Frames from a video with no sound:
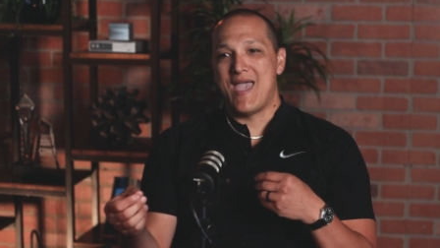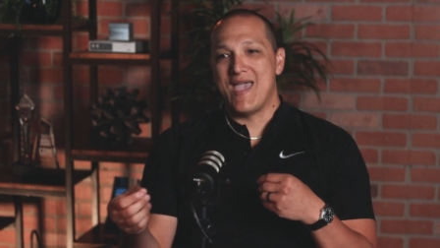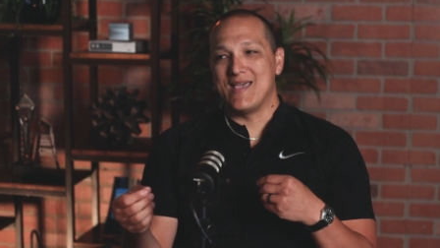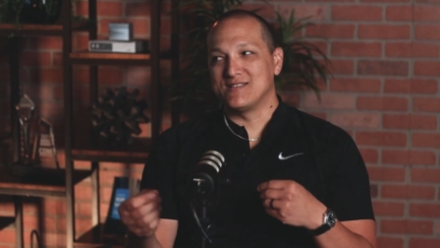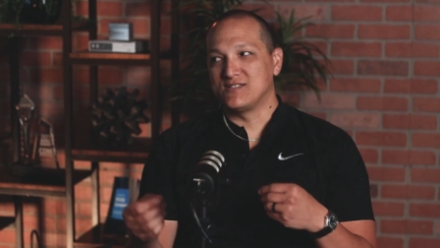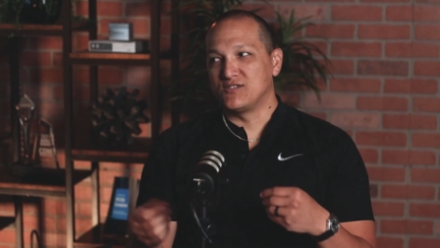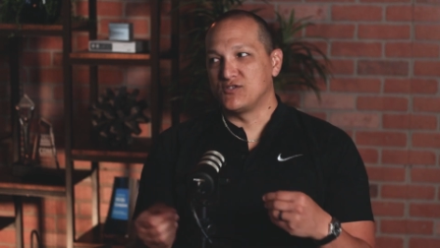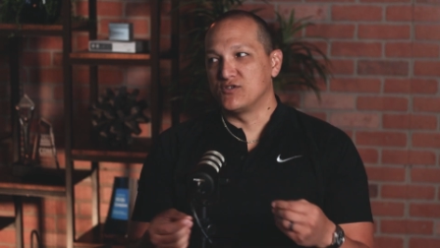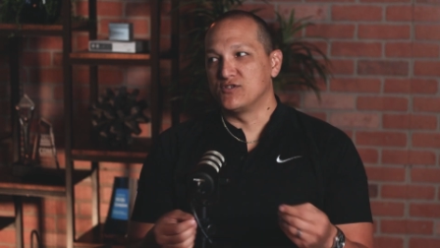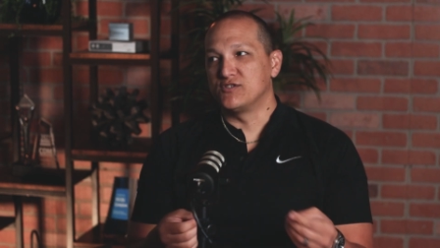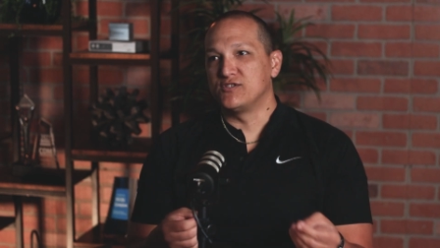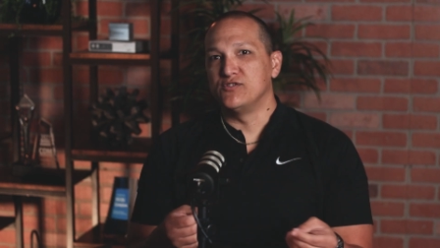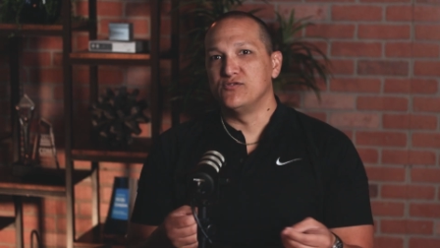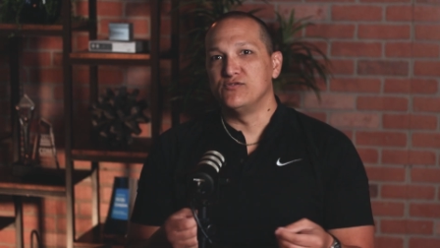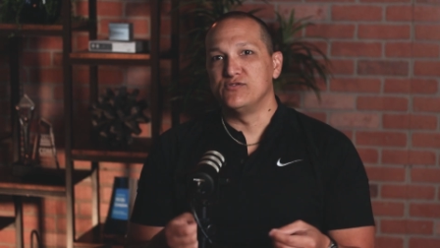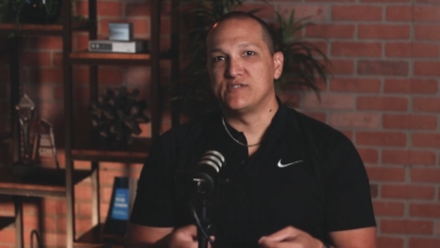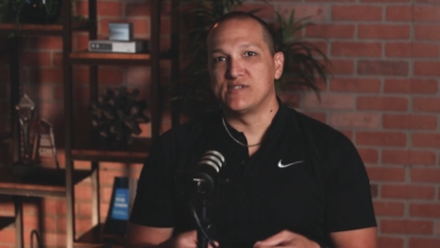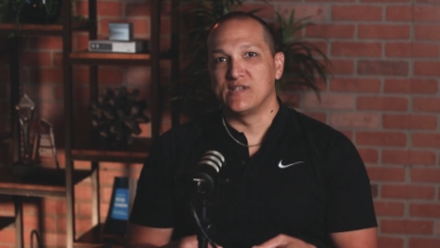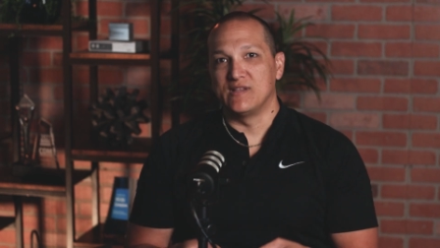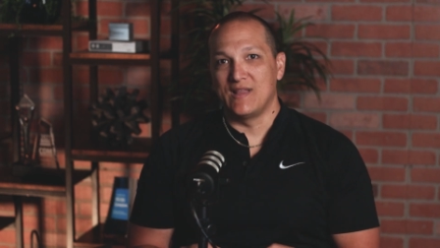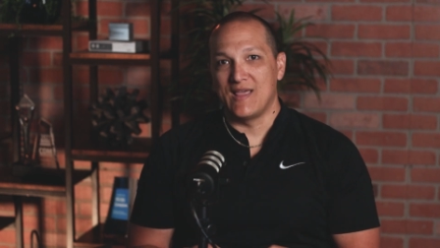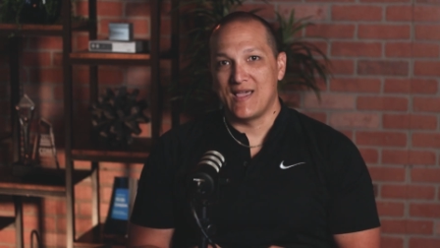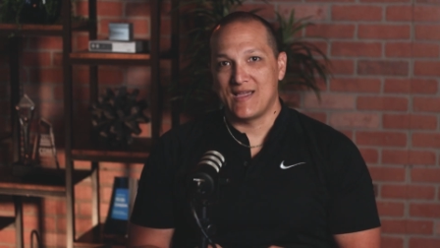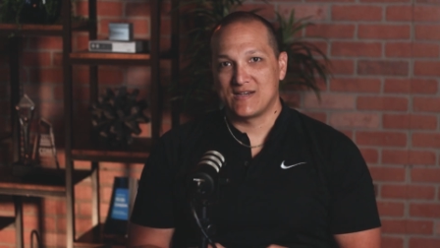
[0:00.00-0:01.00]
answer to
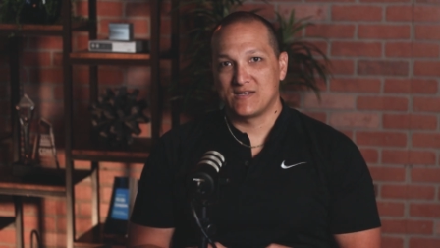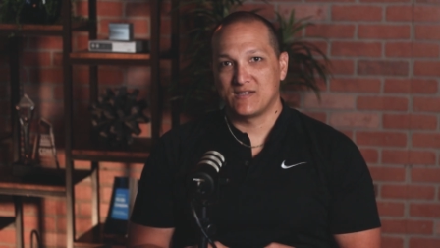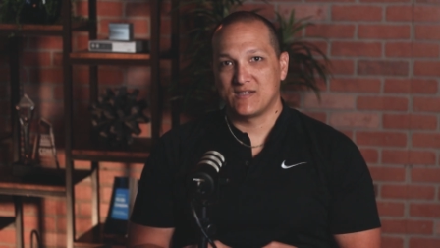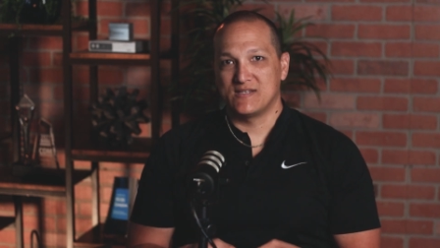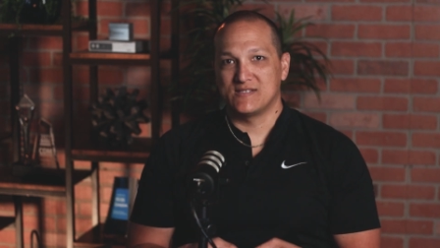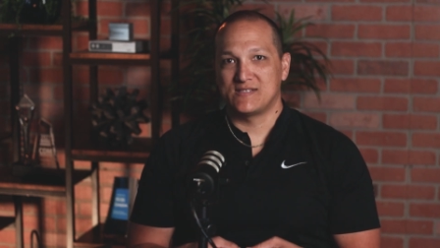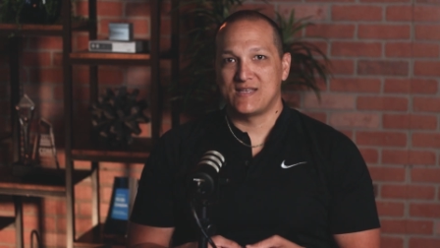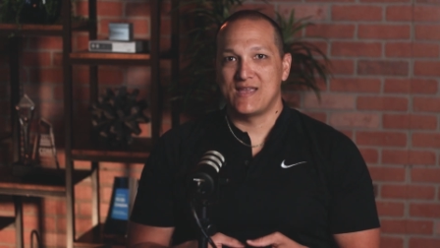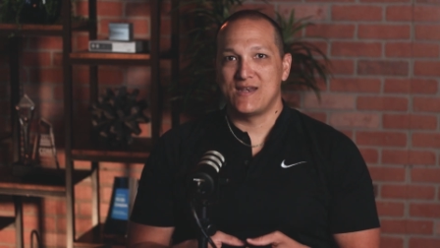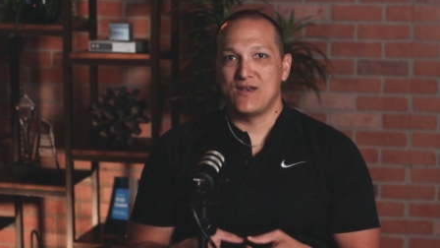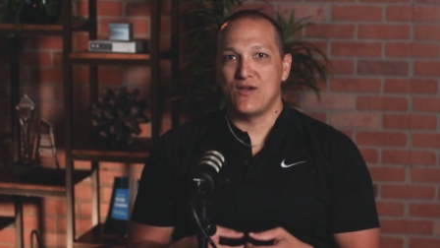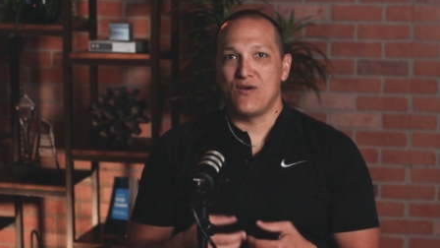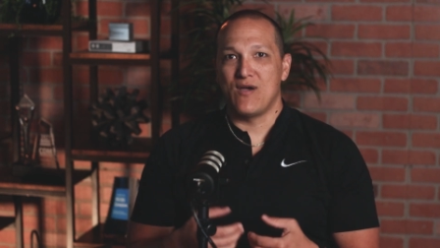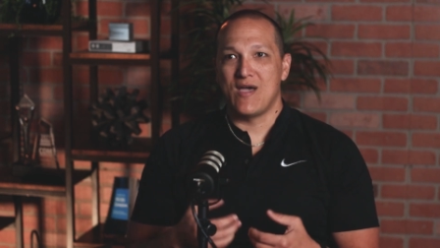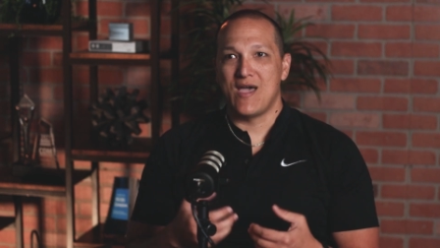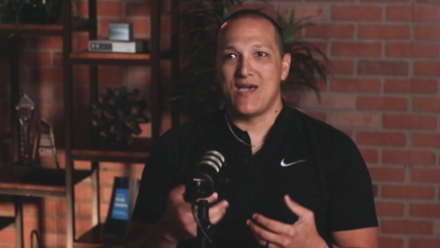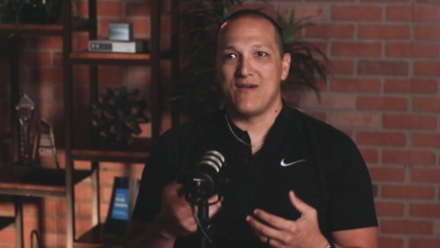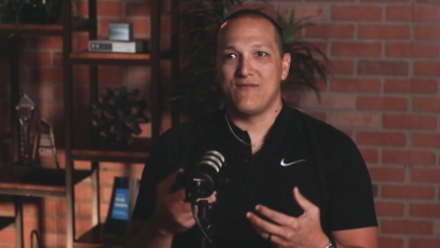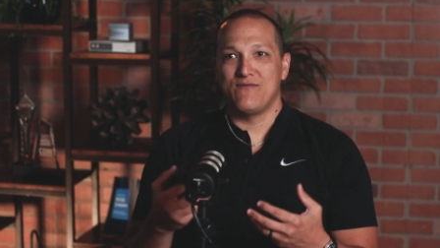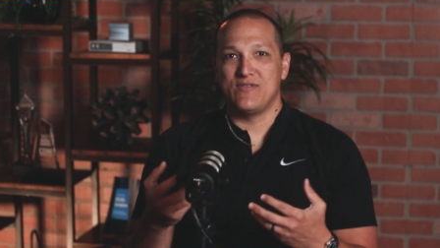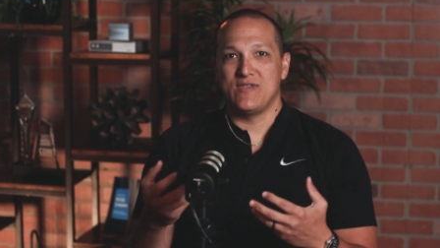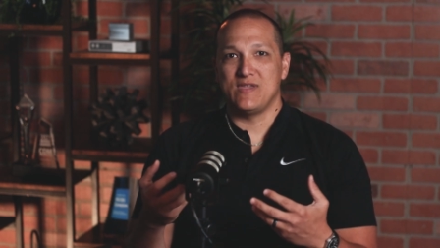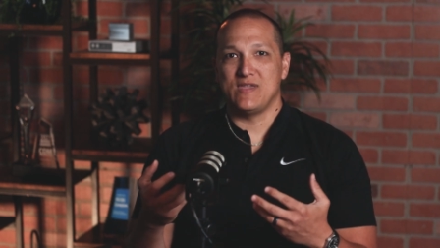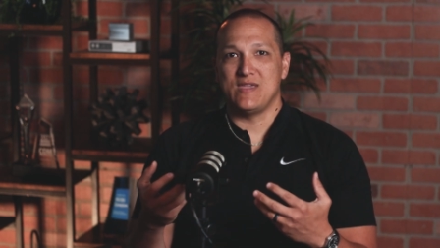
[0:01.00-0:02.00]
select because I don't
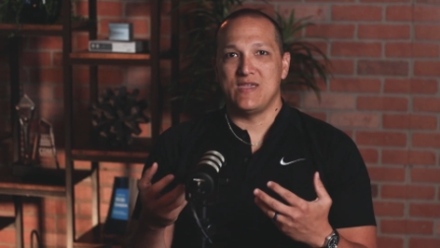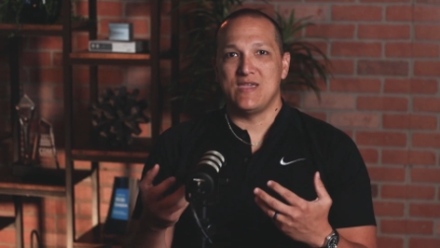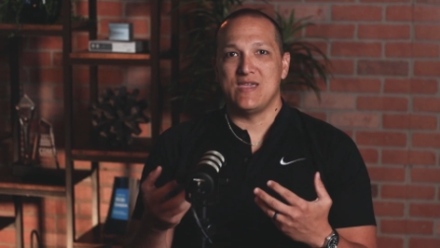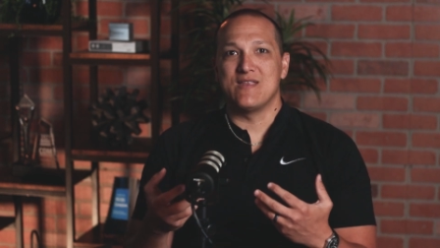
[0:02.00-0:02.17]
have the